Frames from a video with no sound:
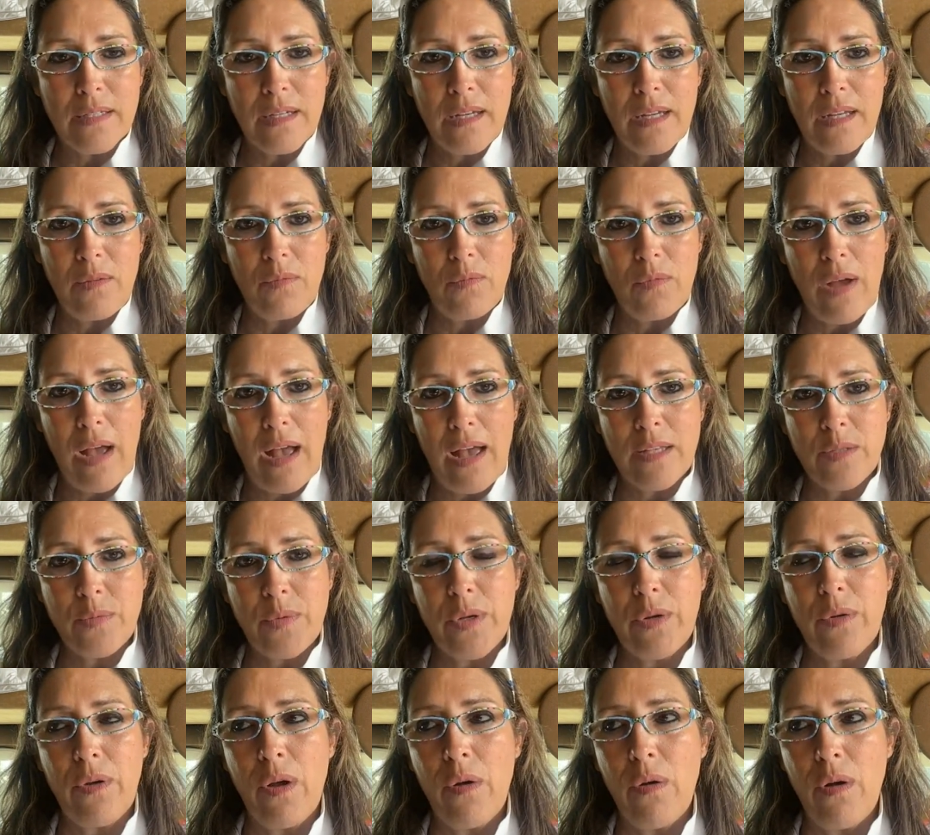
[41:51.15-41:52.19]
and as we
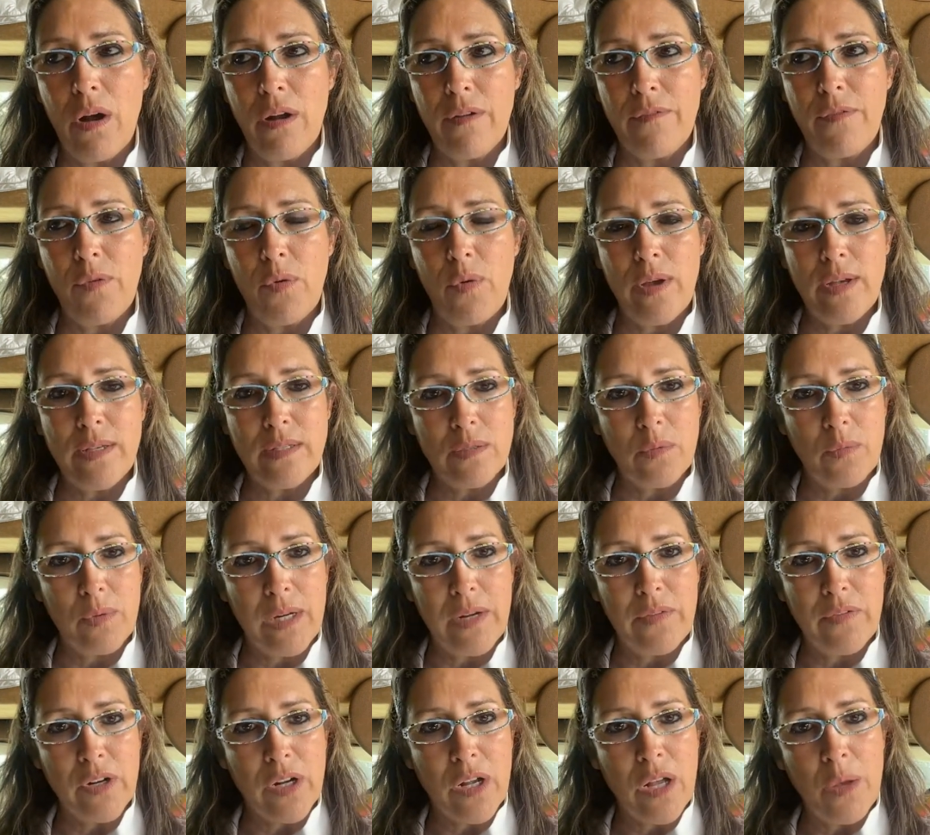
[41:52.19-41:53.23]
grow our voice or
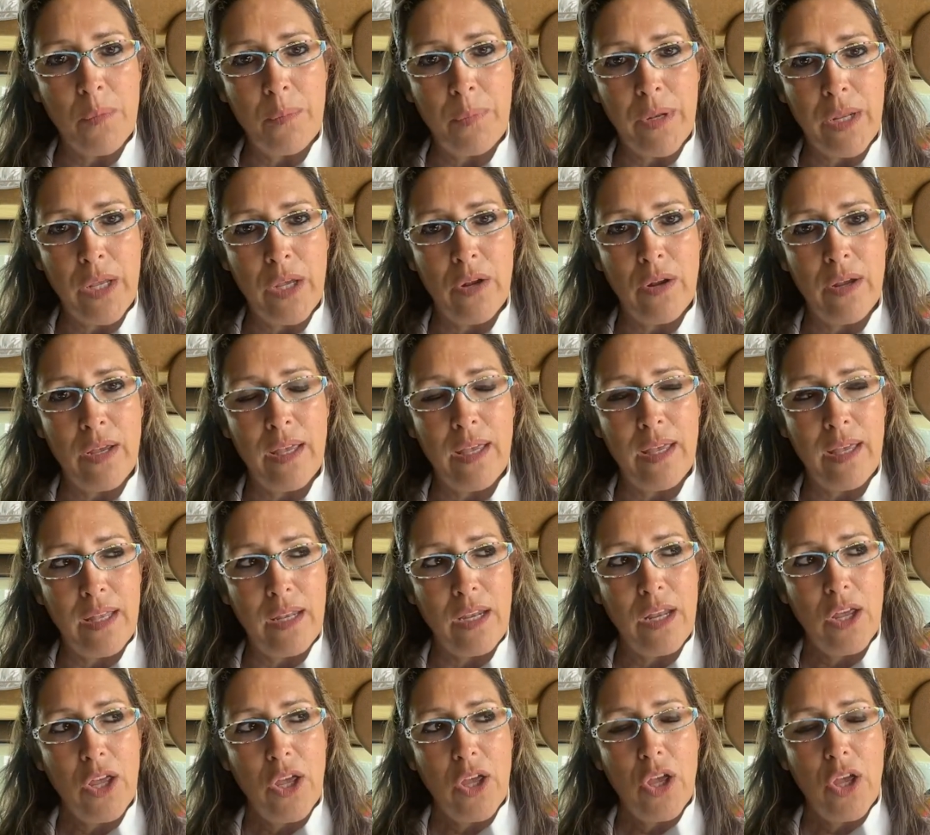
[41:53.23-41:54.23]
whatever company you're in,